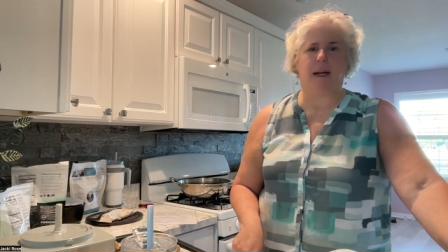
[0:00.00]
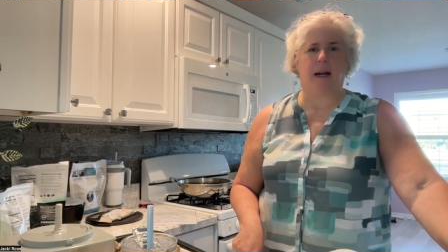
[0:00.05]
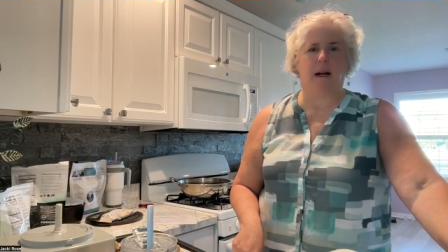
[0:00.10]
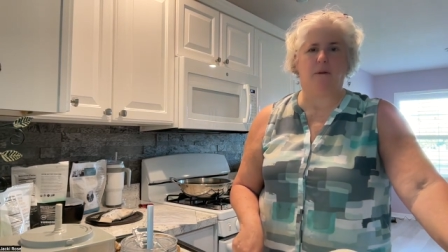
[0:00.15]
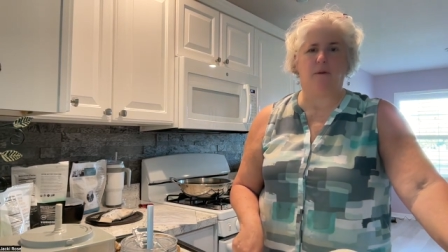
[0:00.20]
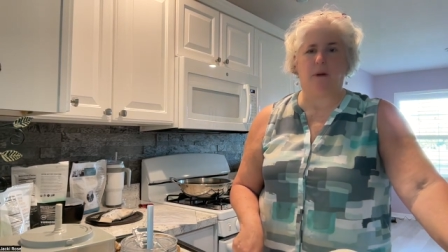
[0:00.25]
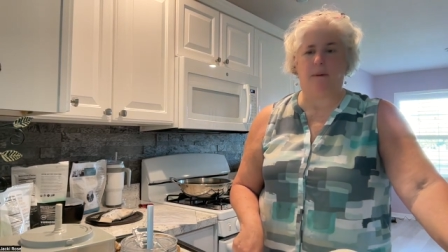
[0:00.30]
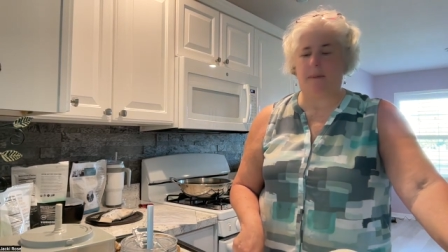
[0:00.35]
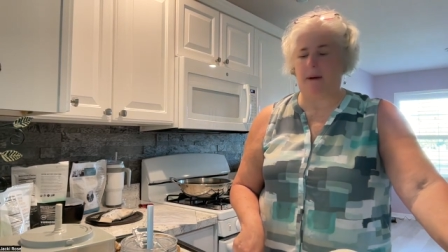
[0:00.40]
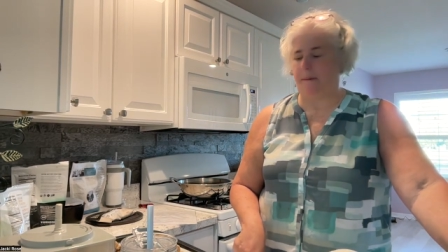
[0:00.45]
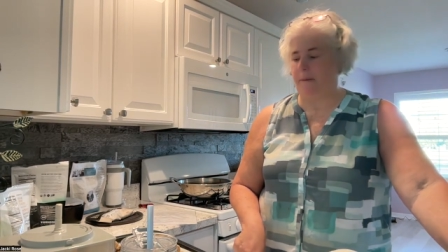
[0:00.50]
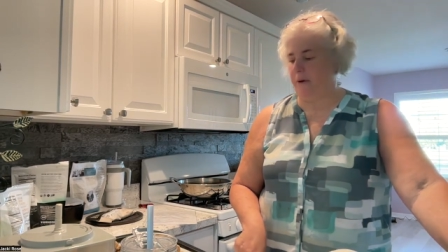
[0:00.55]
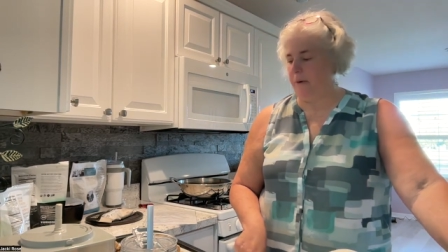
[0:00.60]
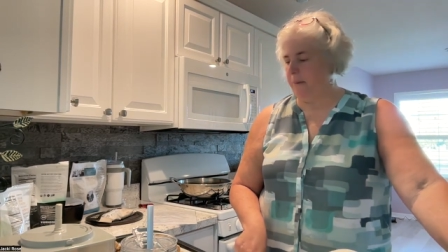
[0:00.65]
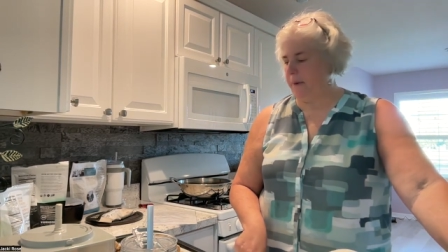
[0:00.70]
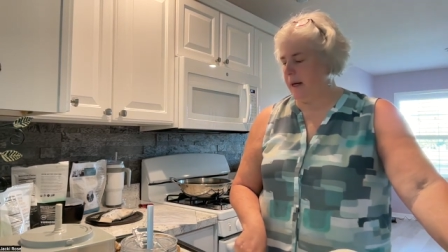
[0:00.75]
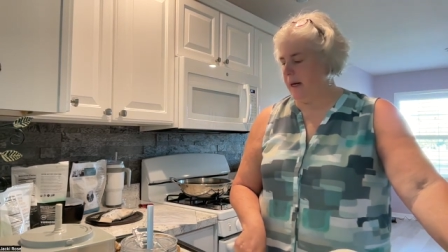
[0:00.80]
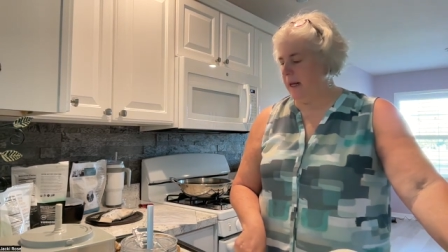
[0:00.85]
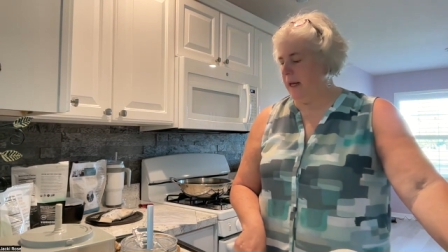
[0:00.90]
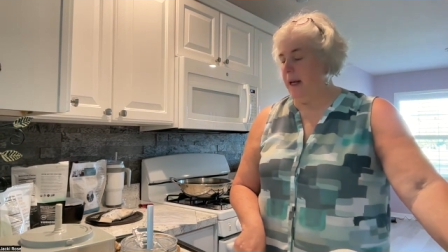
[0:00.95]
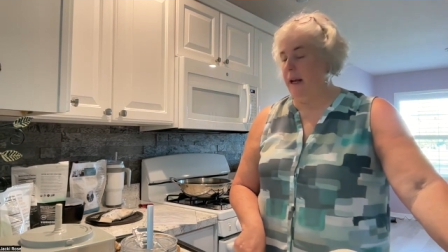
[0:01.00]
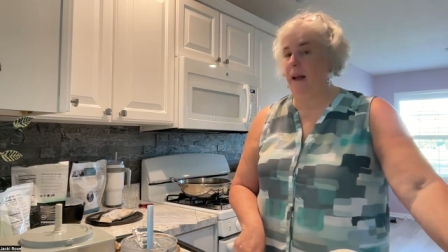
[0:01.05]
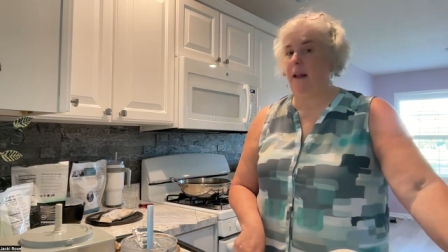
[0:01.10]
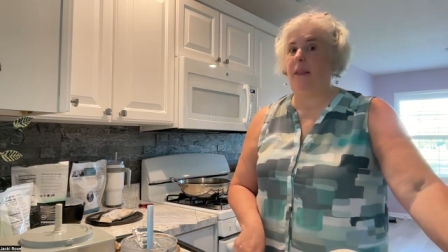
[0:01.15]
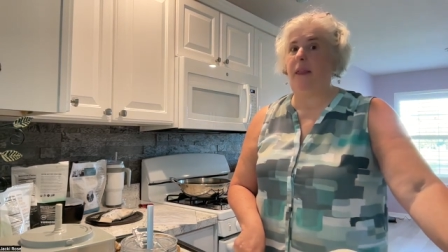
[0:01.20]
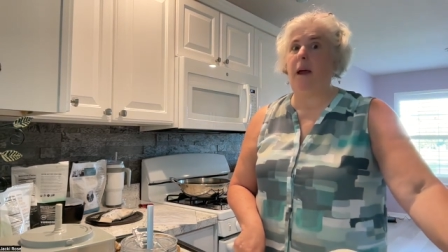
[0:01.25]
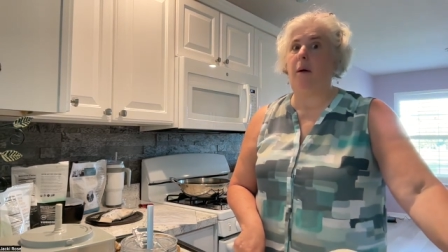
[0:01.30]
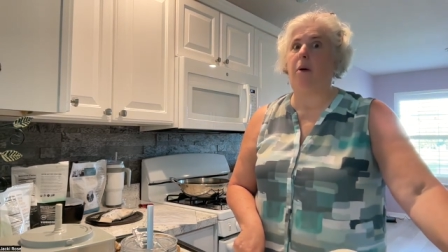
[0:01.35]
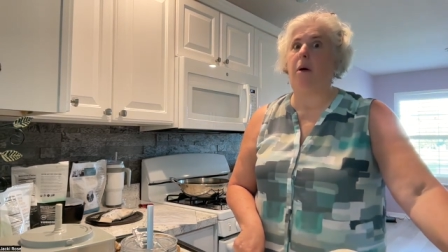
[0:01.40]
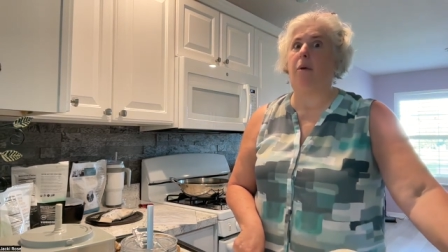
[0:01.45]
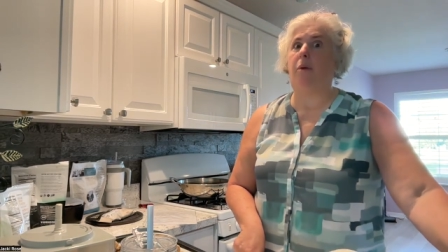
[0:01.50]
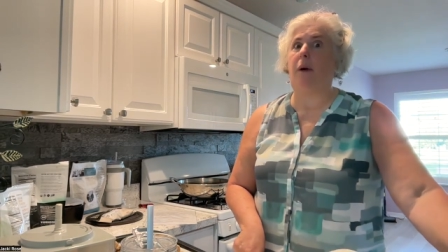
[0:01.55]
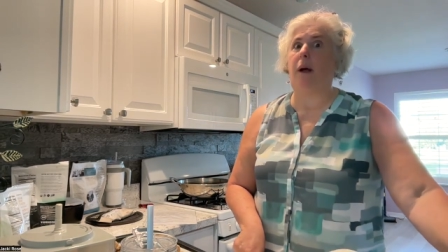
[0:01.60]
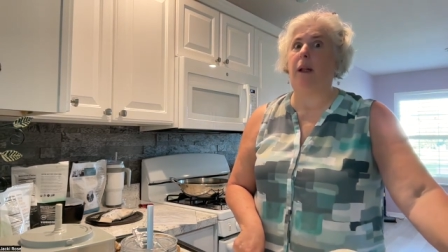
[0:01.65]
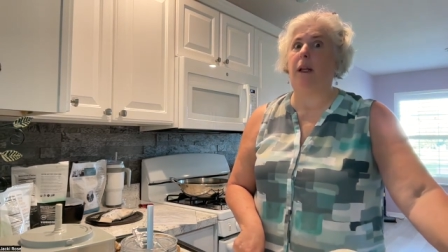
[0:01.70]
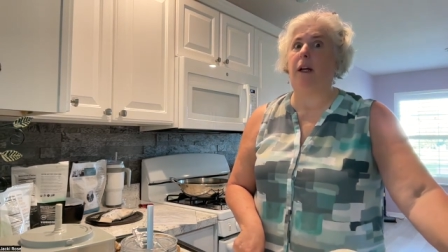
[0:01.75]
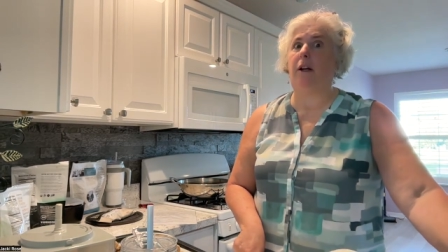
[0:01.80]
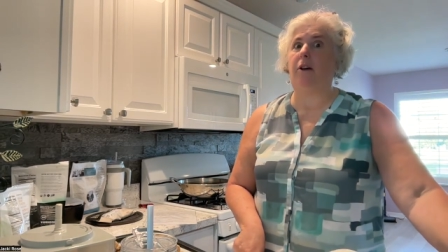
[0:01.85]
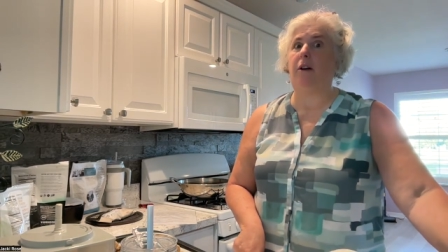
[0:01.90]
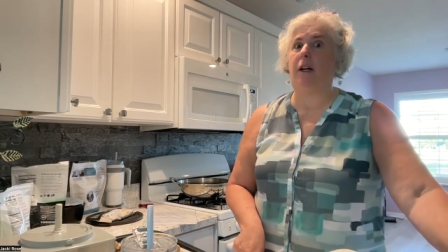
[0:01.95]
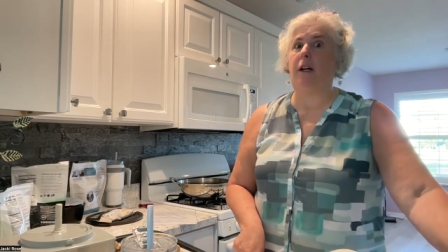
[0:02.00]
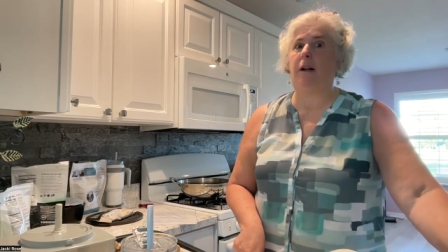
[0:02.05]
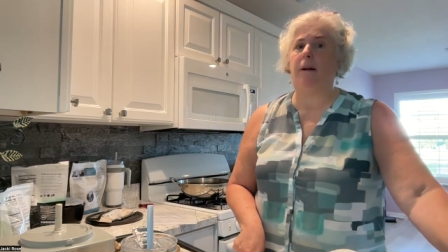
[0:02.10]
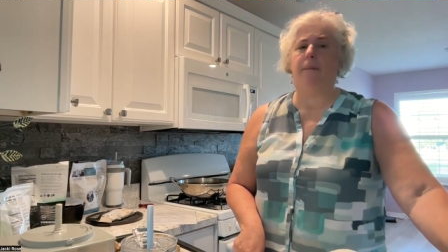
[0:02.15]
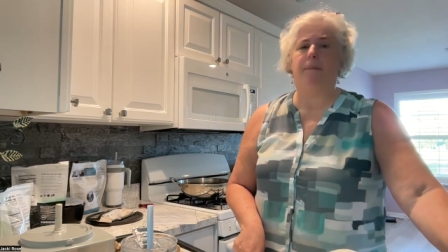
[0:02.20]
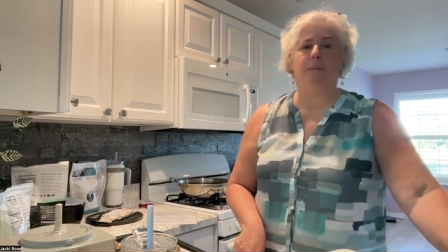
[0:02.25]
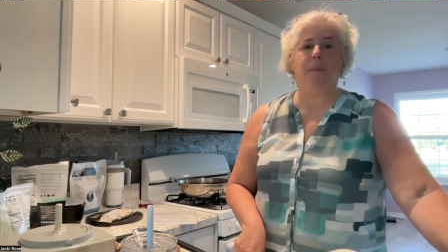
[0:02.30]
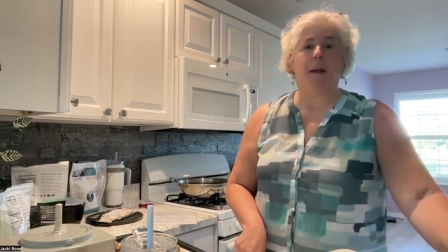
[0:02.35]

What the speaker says: I don't remember, but they were really good.